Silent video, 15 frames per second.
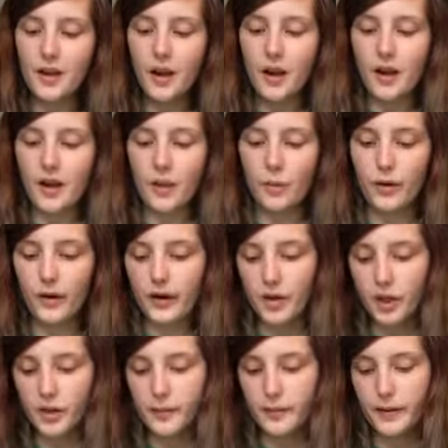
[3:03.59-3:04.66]
where I
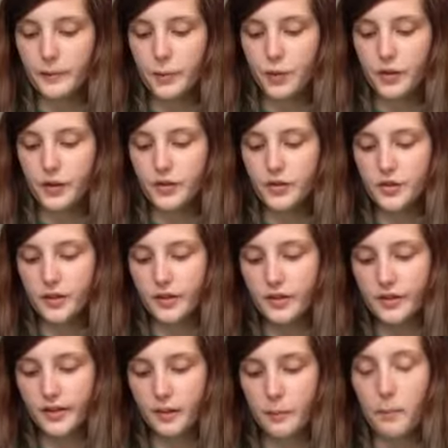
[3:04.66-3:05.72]
got a bit more used to
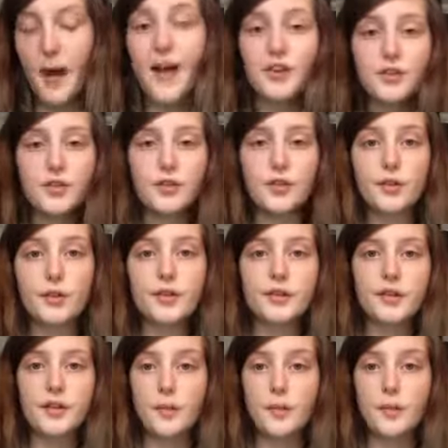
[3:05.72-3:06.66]
using pencils,